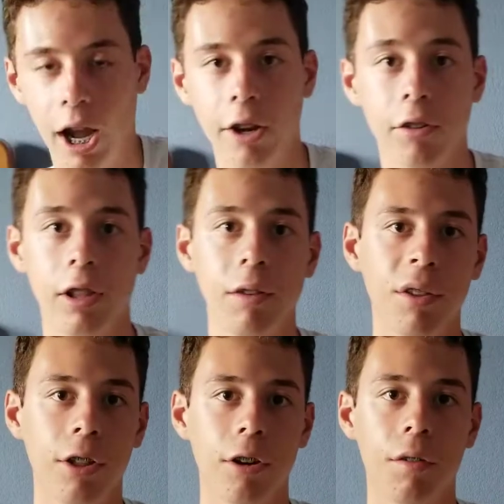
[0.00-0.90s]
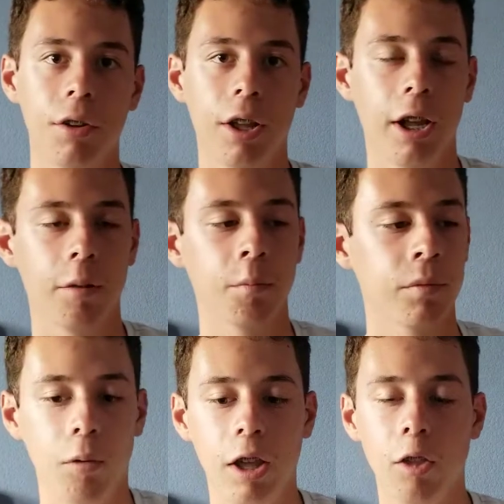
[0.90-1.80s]
and just leave it there overnight.
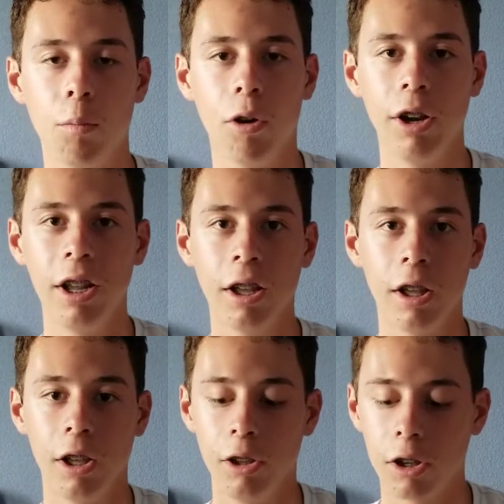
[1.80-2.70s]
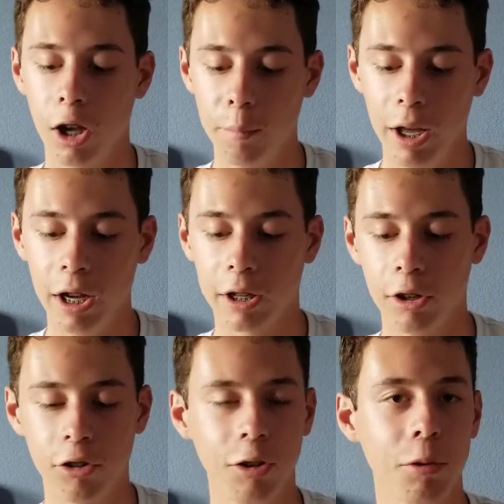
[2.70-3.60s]
In the morning, you'll come back, your
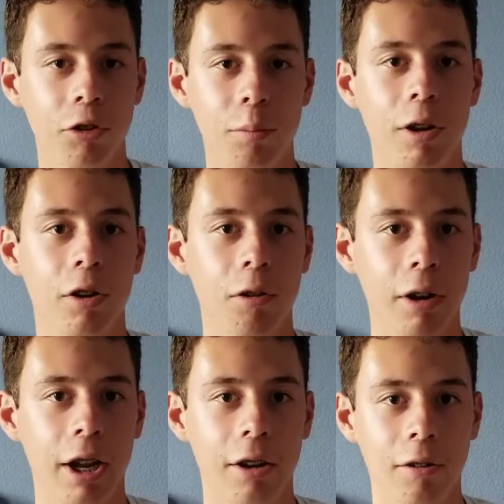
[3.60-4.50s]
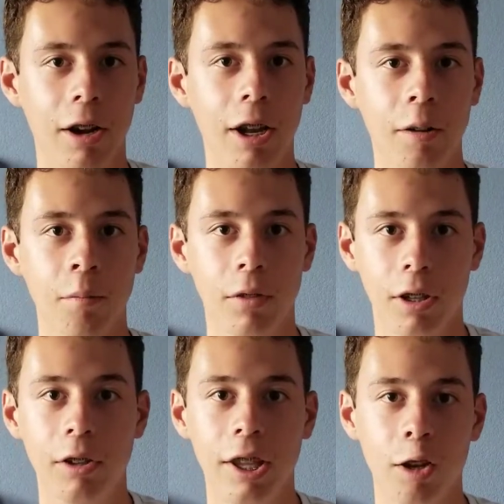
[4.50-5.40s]
shoe will smell great, right?
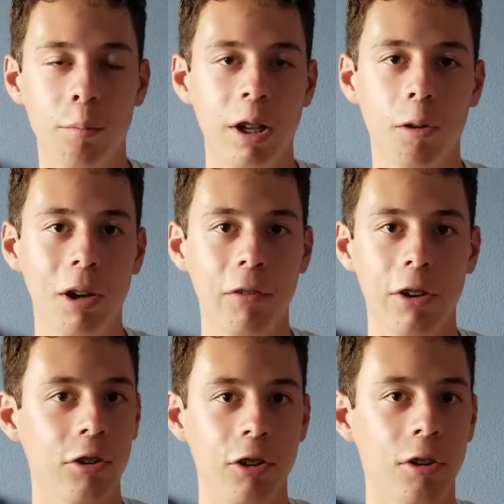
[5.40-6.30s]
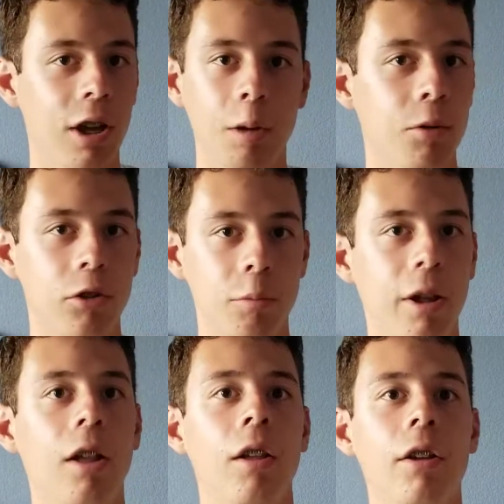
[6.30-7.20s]
You take a big old whiff of your shoe, it will
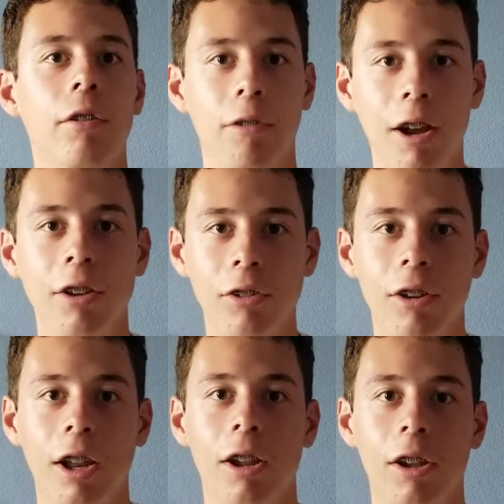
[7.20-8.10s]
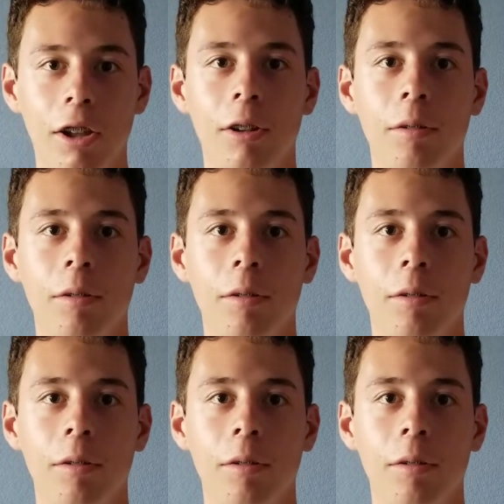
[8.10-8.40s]
smell fresh and good.